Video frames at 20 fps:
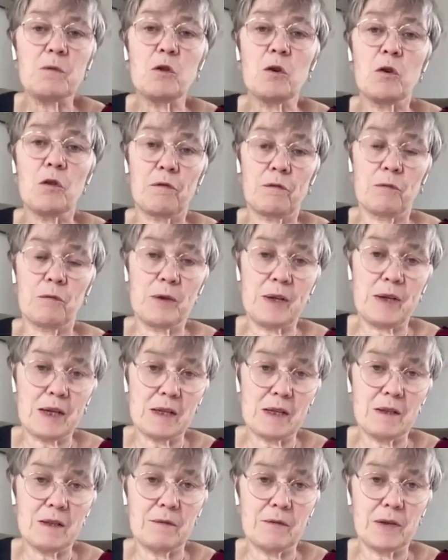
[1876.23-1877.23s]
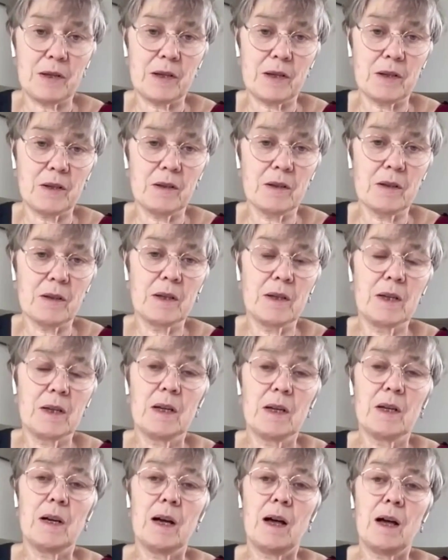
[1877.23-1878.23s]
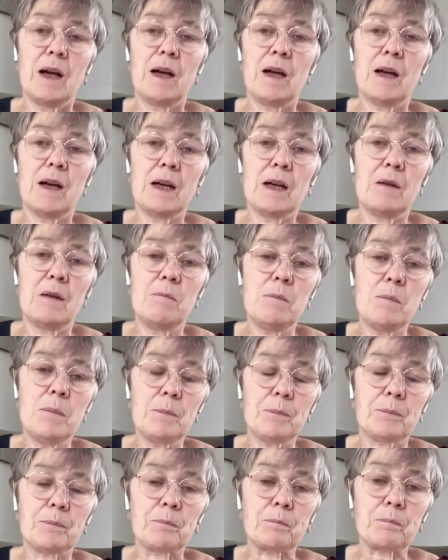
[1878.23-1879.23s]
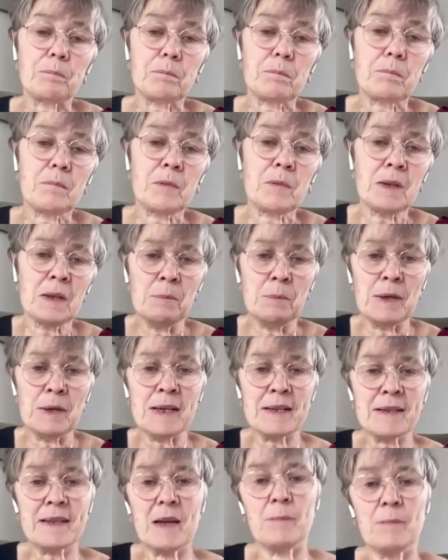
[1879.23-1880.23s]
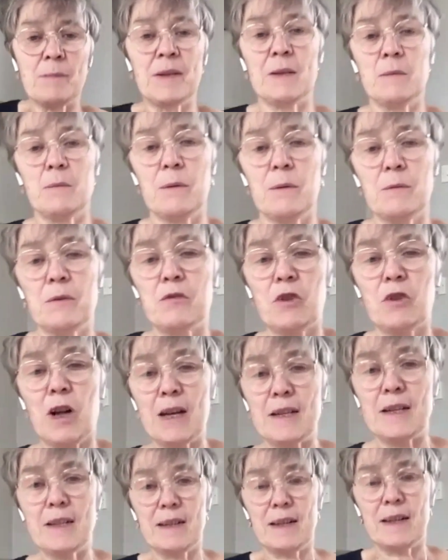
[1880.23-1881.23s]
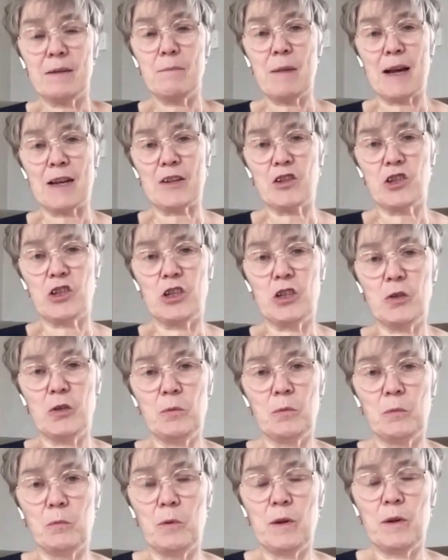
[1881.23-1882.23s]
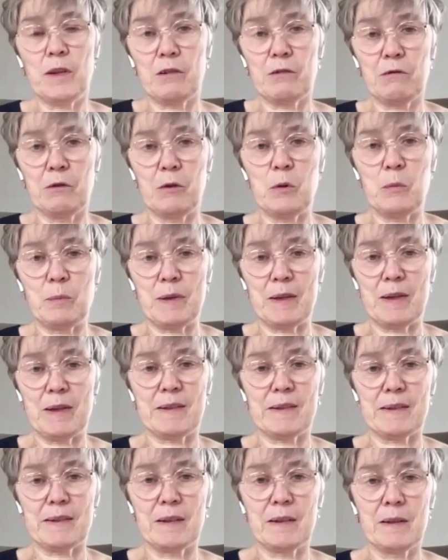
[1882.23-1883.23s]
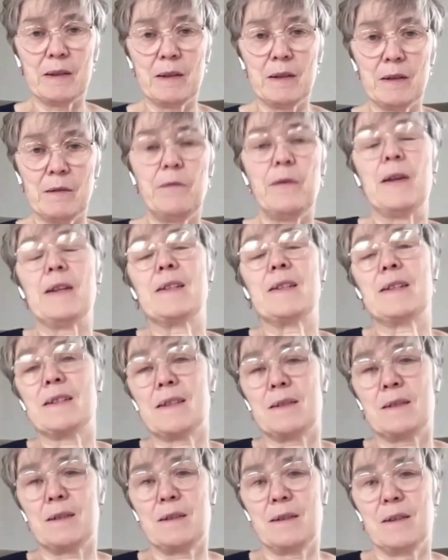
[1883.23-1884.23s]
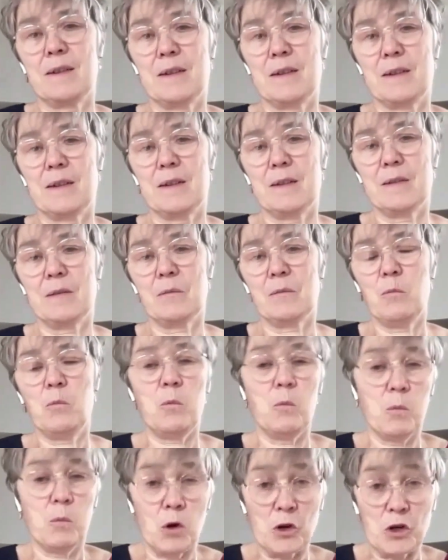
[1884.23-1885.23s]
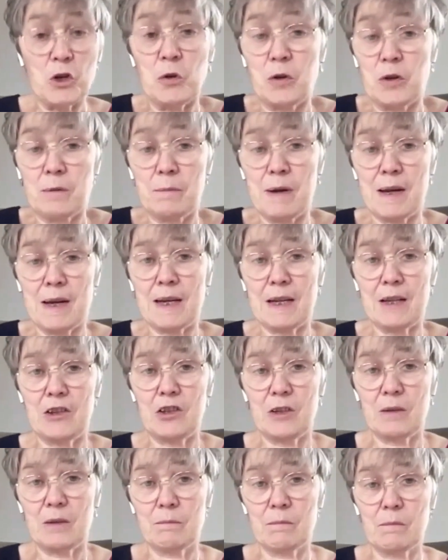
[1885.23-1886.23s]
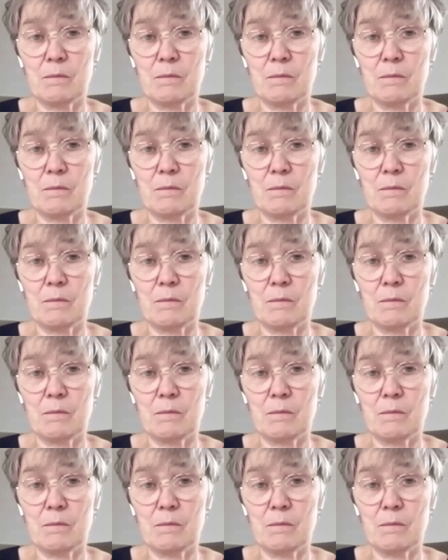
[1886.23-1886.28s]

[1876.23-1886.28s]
you've gone through the interview and been accepted, we would try to then match you with a group that fits what you can manage.